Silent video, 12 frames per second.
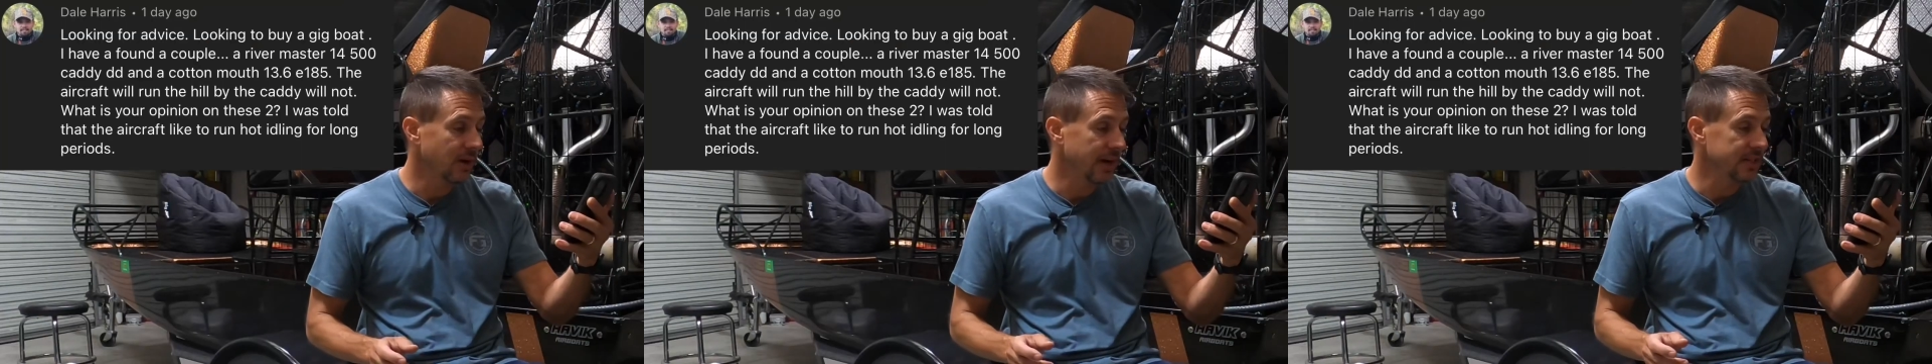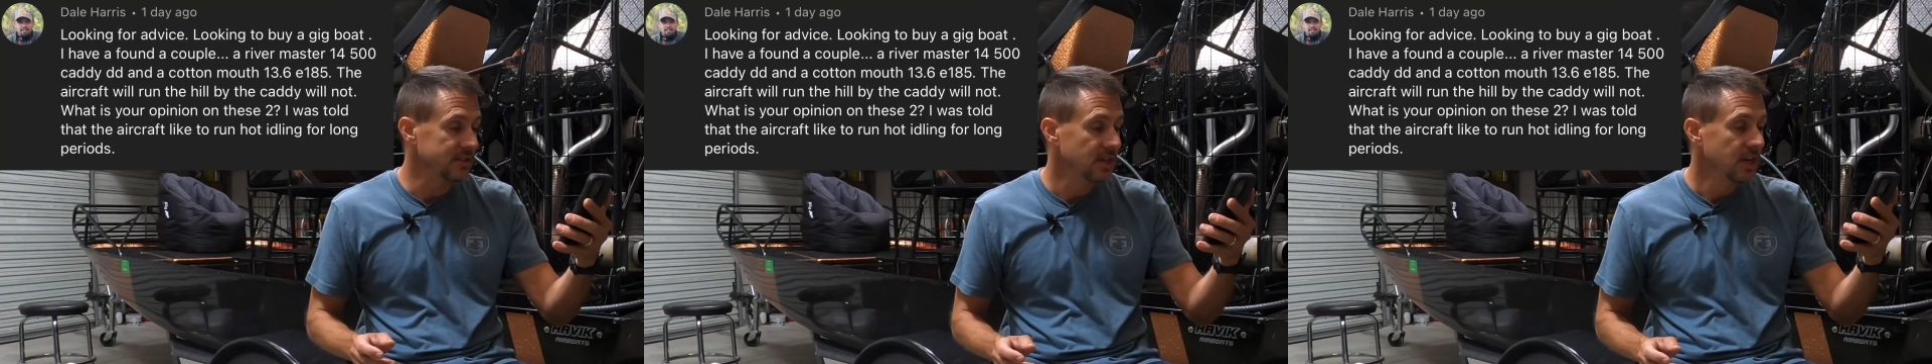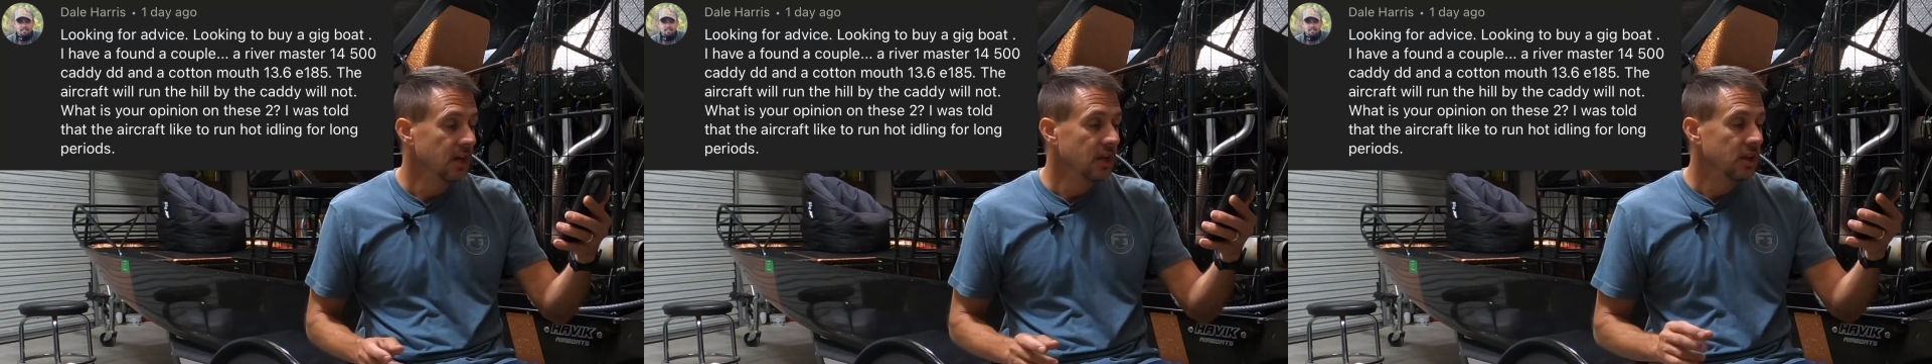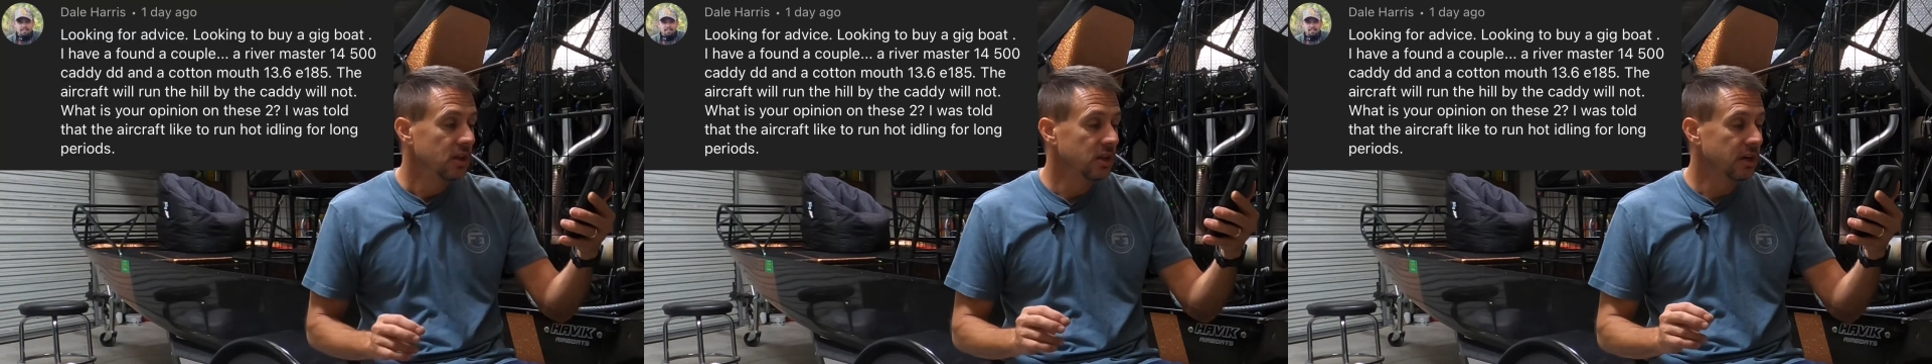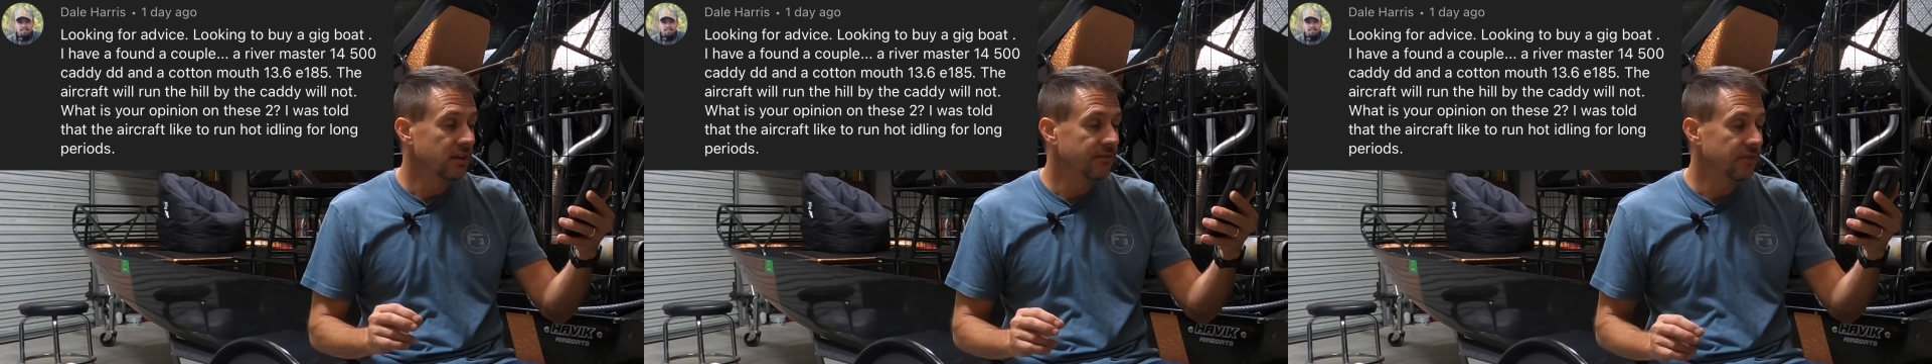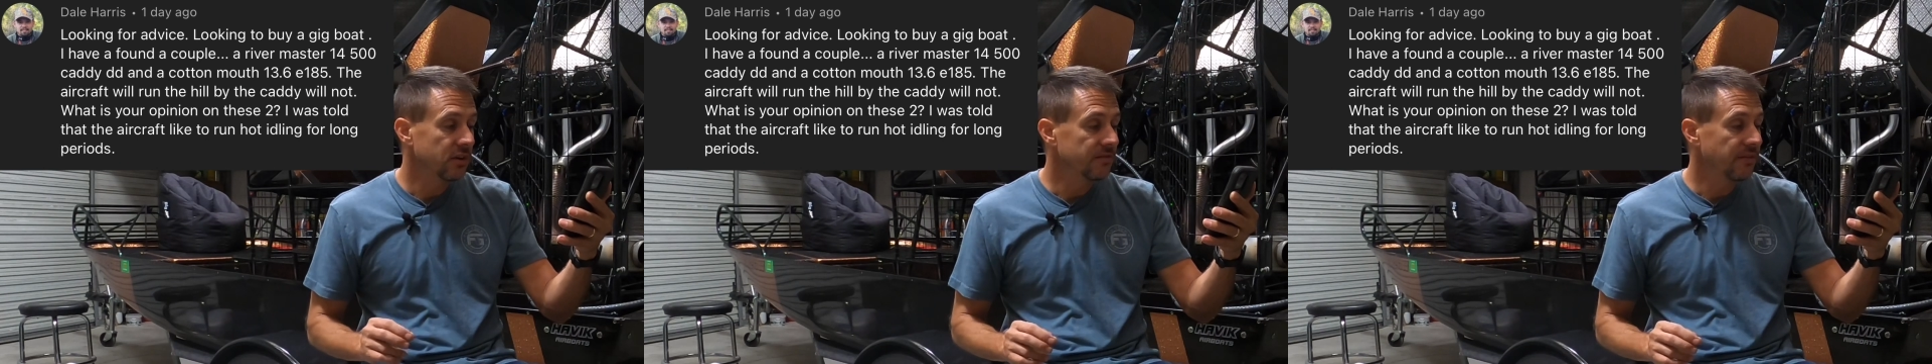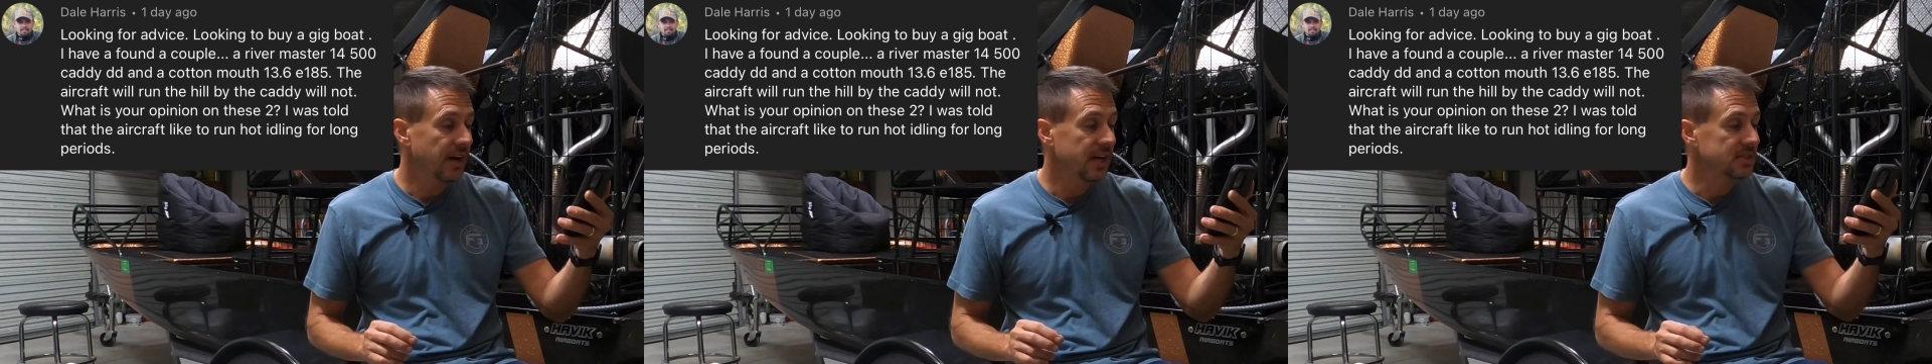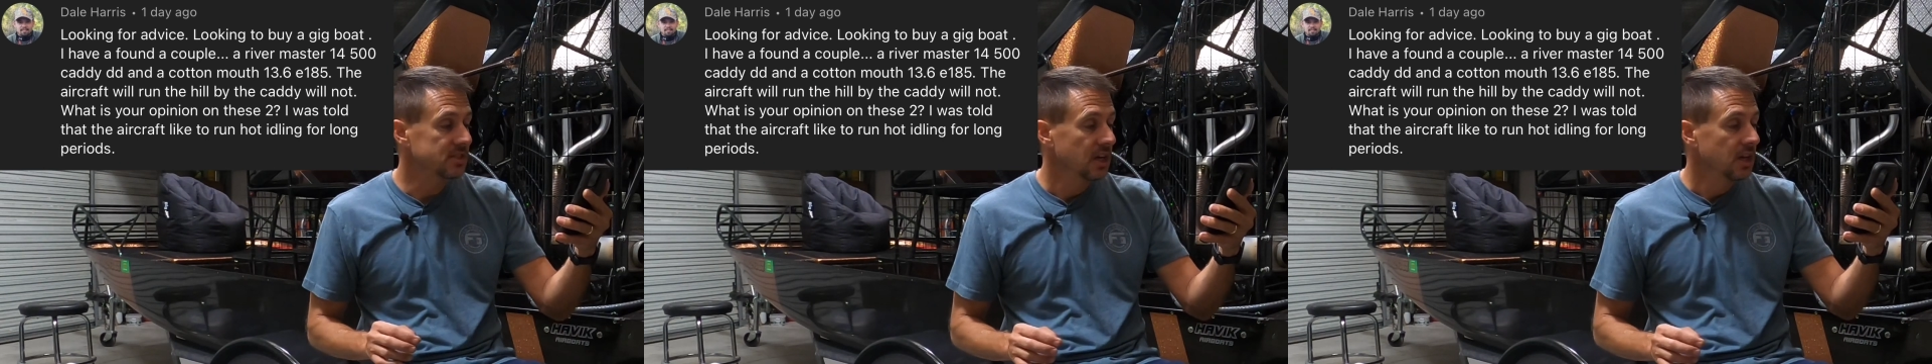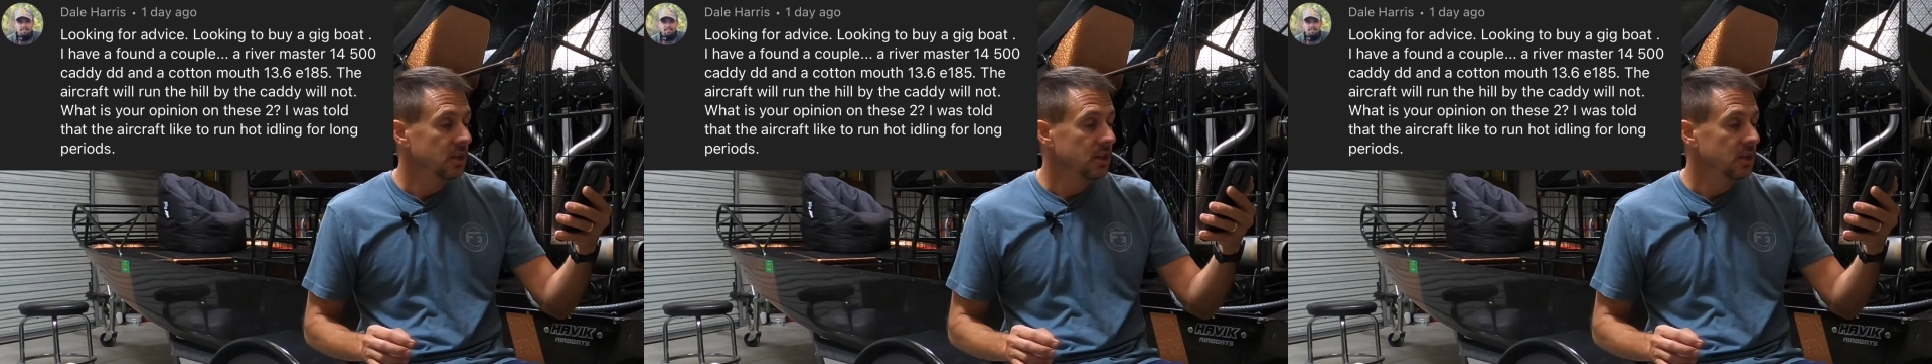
writes, looking for advice,